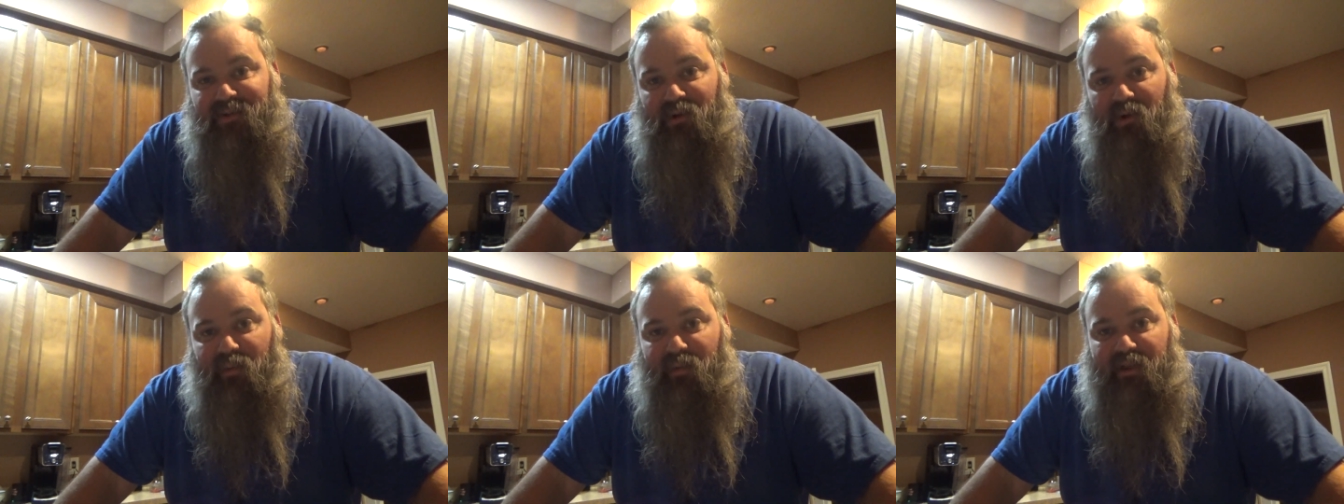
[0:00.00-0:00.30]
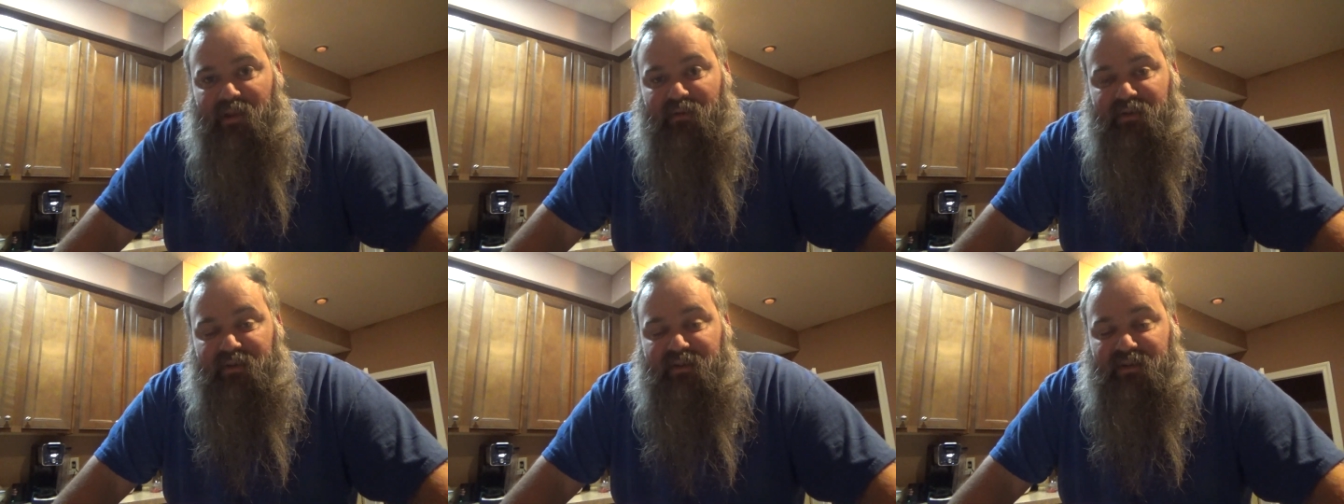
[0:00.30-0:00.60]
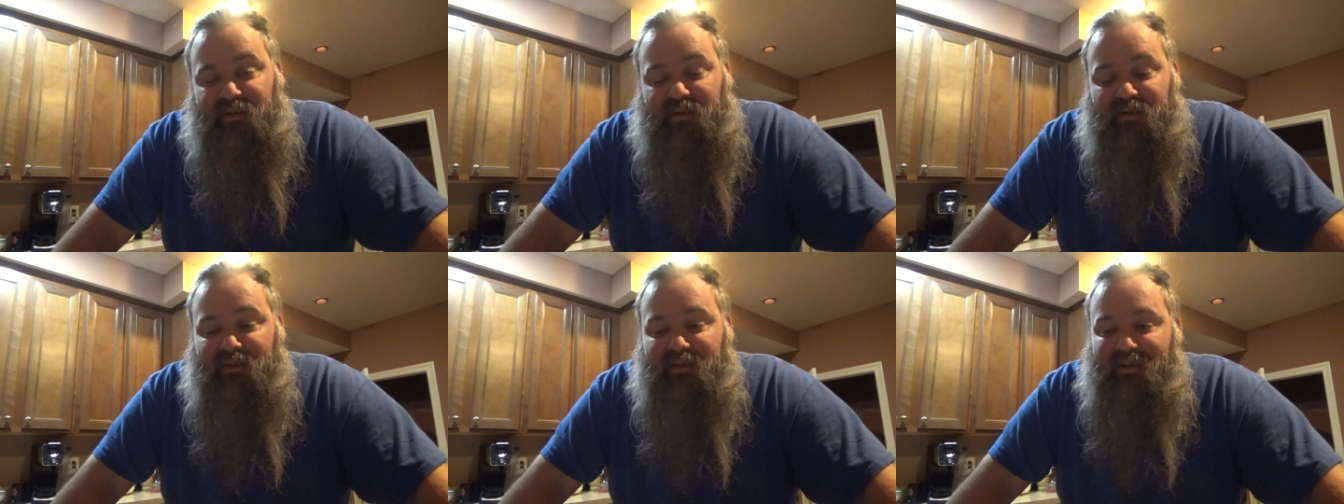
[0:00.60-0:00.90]
you normally would
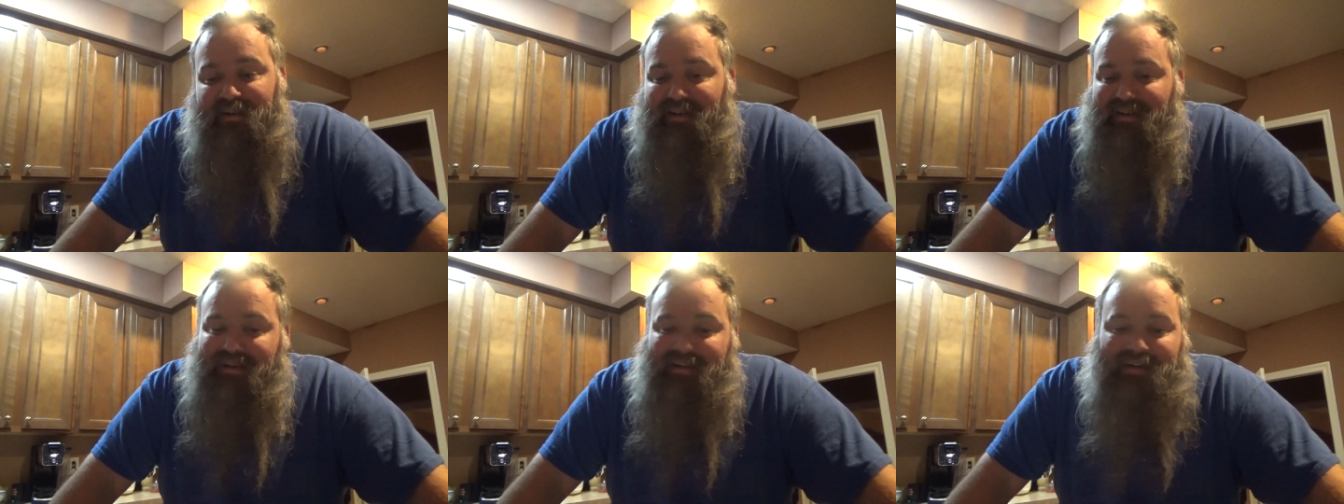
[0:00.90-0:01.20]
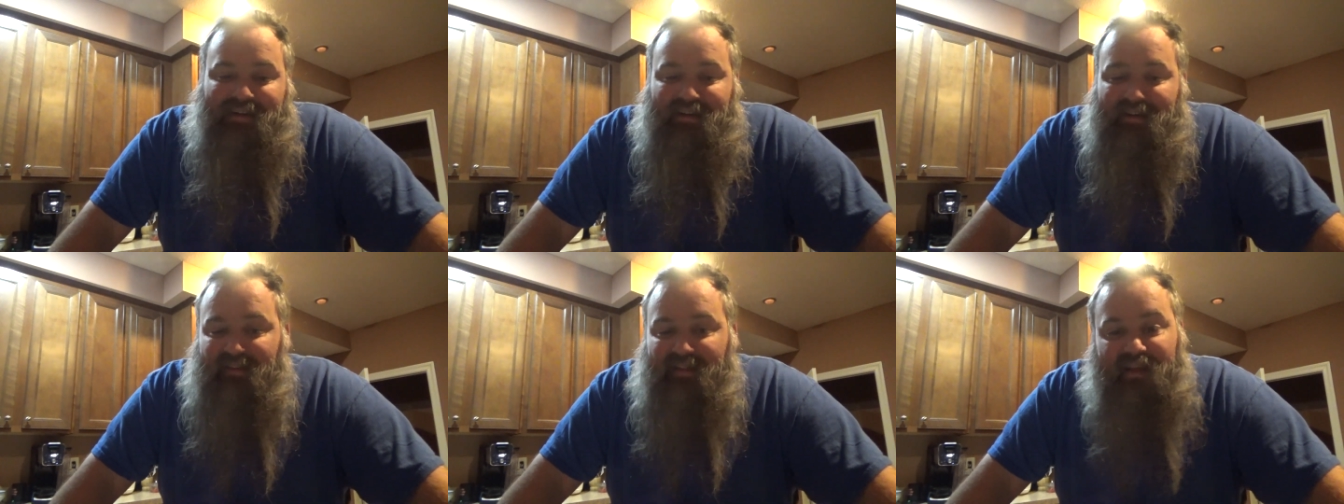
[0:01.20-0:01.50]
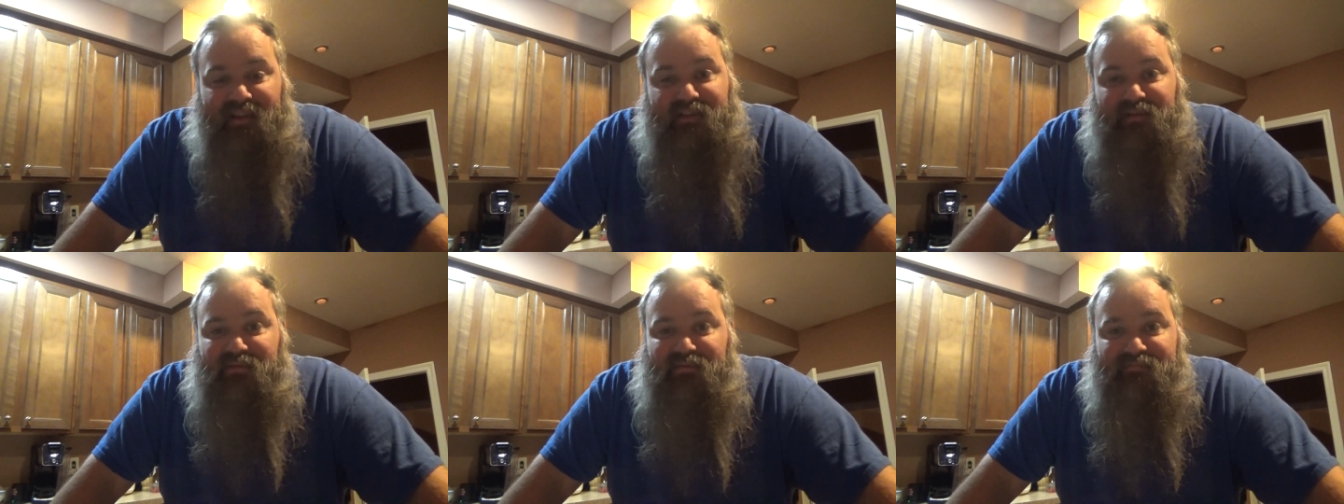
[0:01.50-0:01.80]
do, and
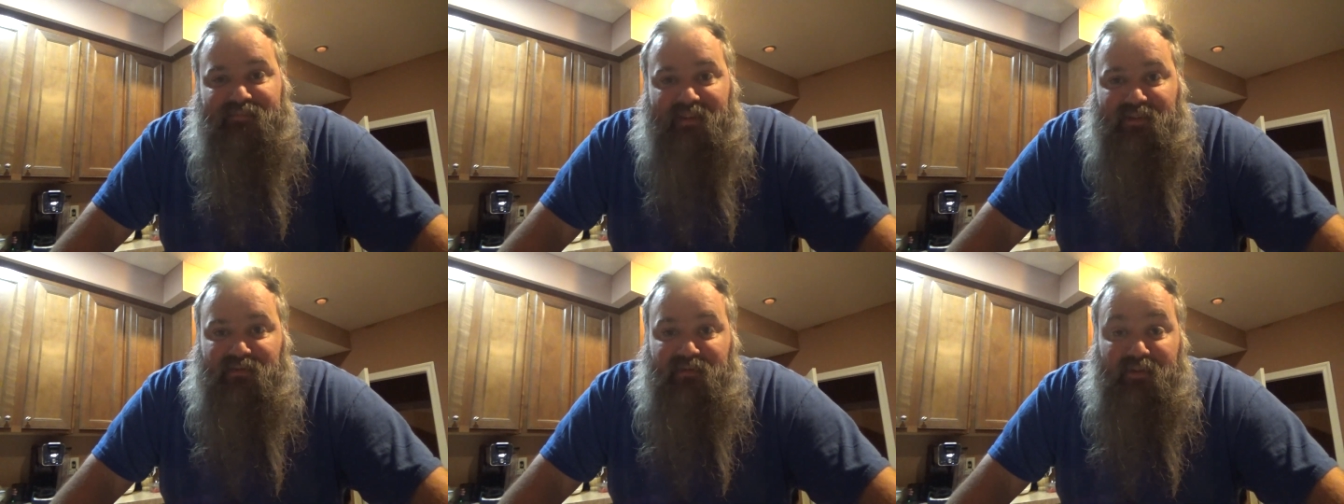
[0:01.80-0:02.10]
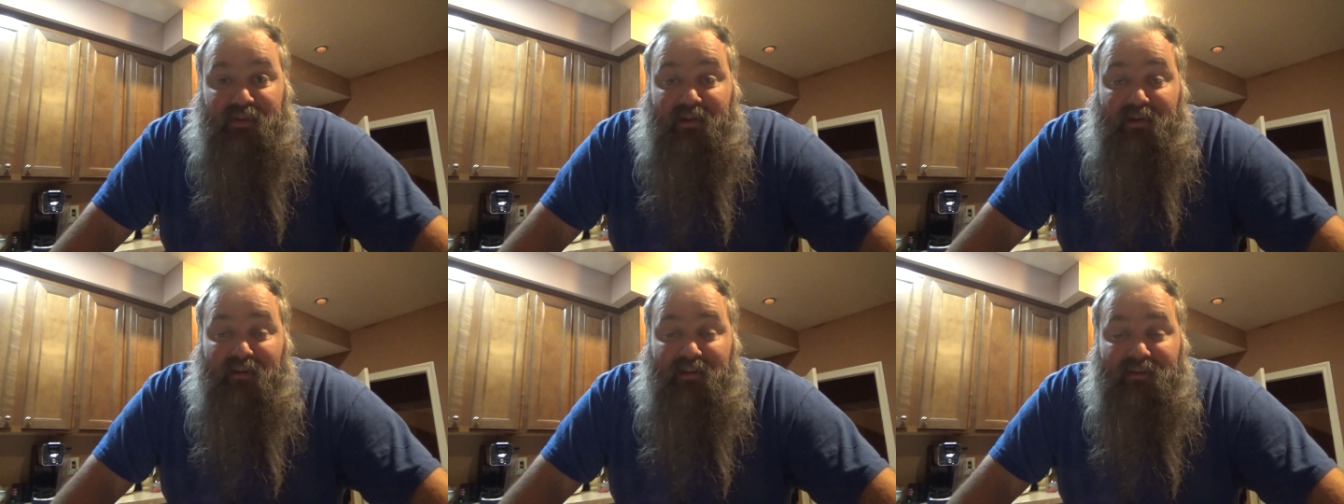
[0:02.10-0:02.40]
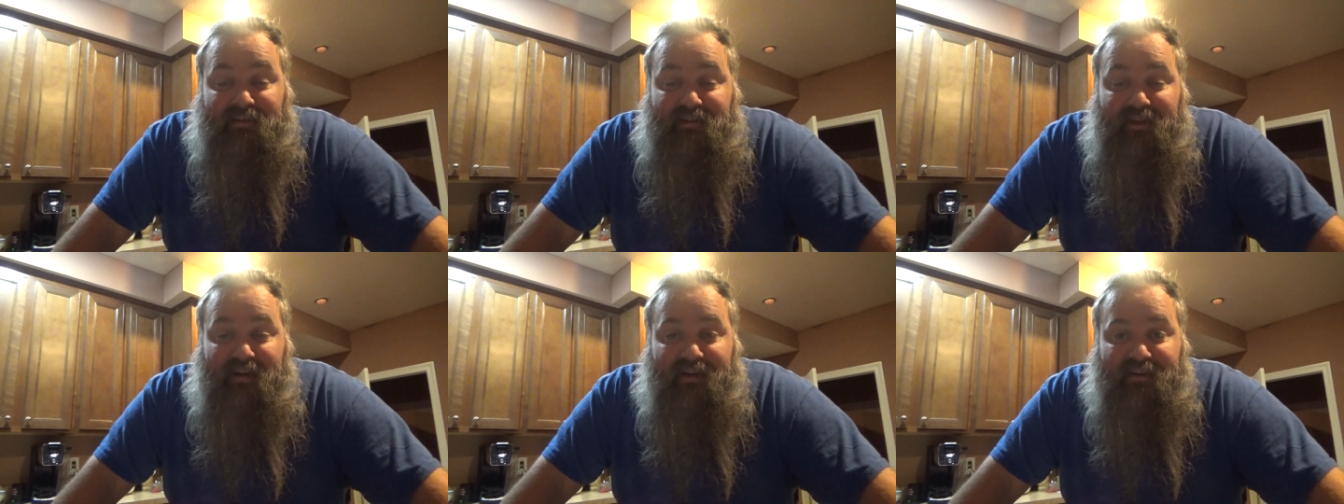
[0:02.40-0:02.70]
that's that's really
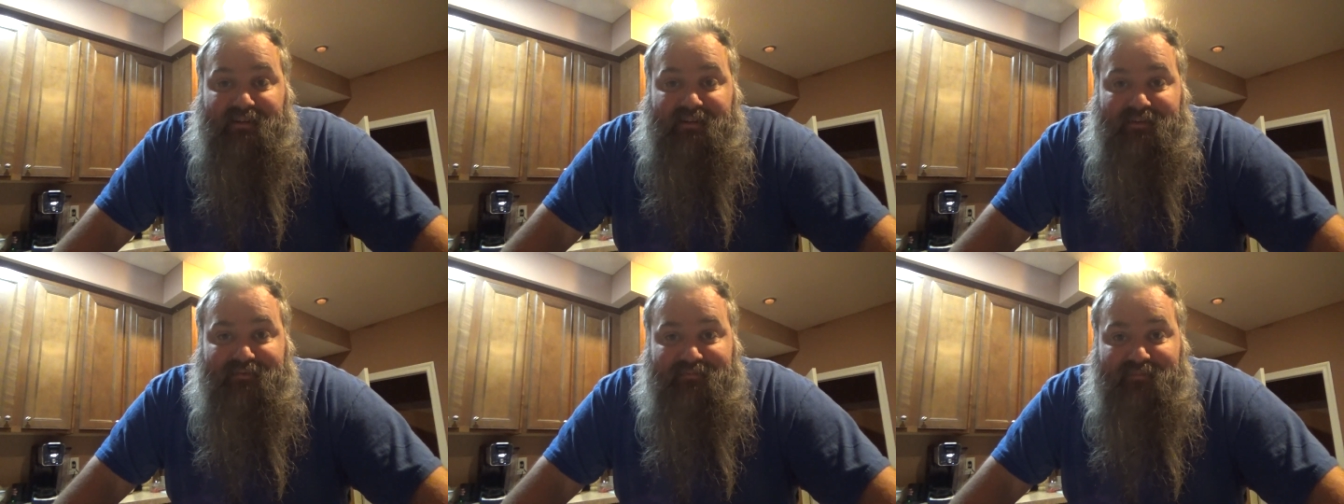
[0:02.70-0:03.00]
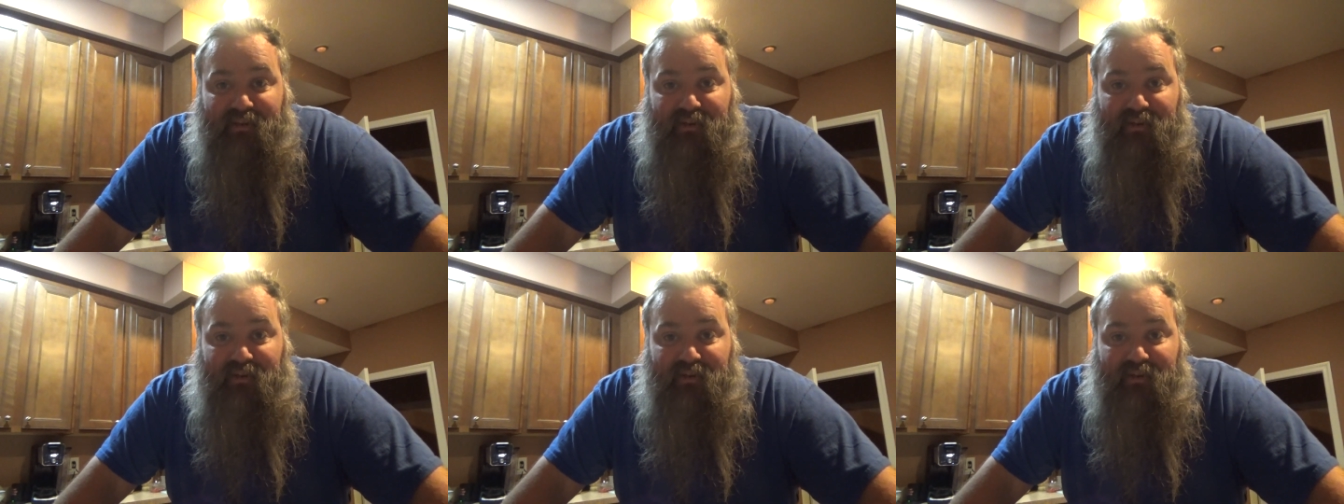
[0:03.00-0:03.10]
all it takes.